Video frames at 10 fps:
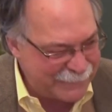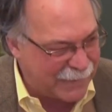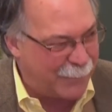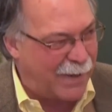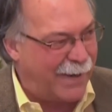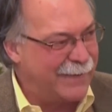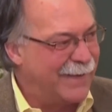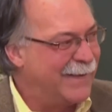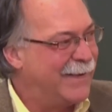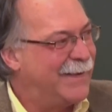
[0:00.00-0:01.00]
Come on.
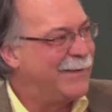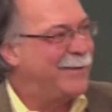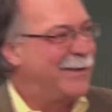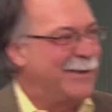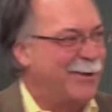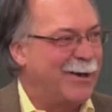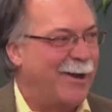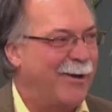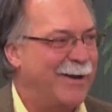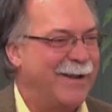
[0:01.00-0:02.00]
You
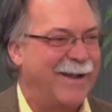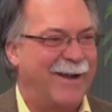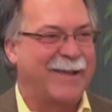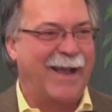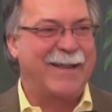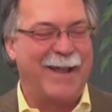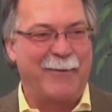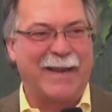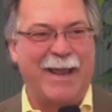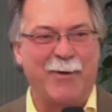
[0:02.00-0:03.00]
know it. Okay,
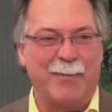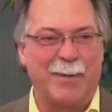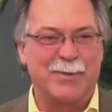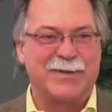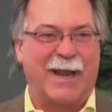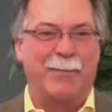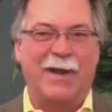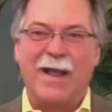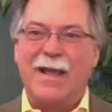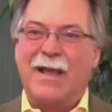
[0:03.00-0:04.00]
I can't remember his name, but
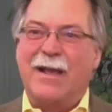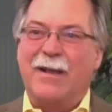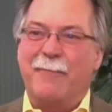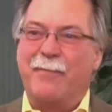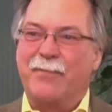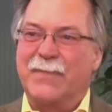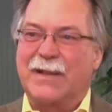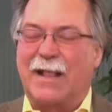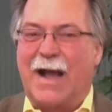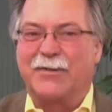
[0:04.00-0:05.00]

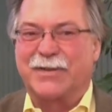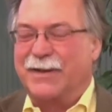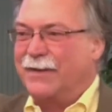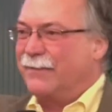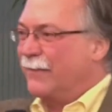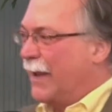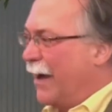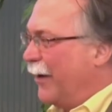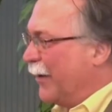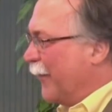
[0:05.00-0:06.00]
Clausen.
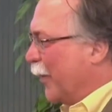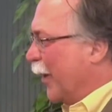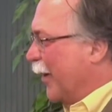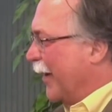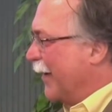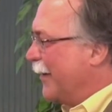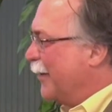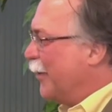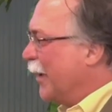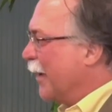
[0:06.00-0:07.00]
There you go. Very good.
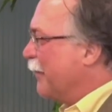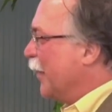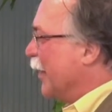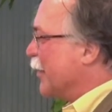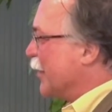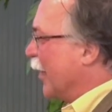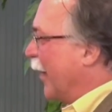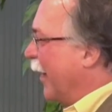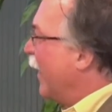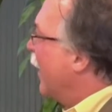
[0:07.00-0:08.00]
You get a
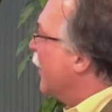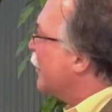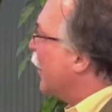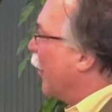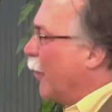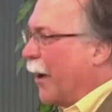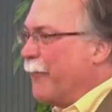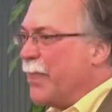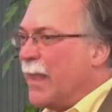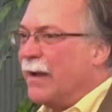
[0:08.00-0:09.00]
star.
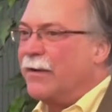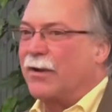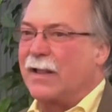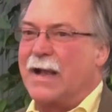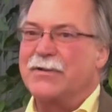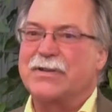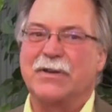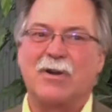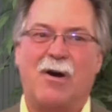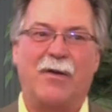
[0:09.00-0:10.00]
So,
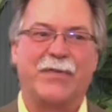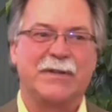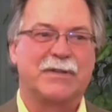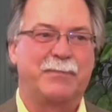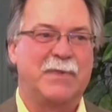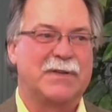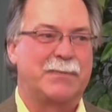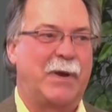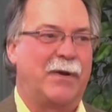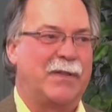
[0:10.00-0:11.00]
Clausen called this
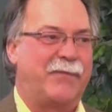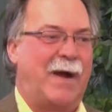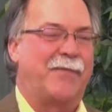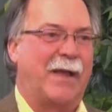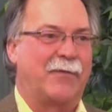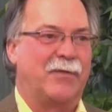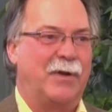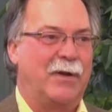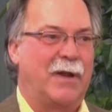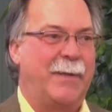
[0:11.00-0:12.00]
period the
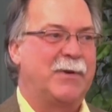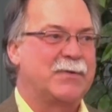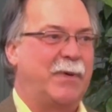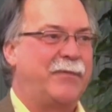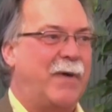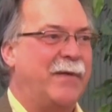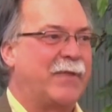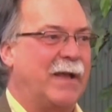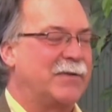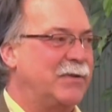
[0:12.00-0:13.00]
5,000-year leap because we had
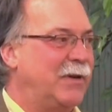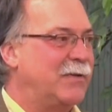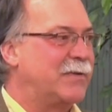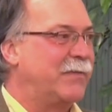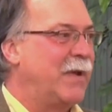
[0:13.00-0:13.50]
5,000 years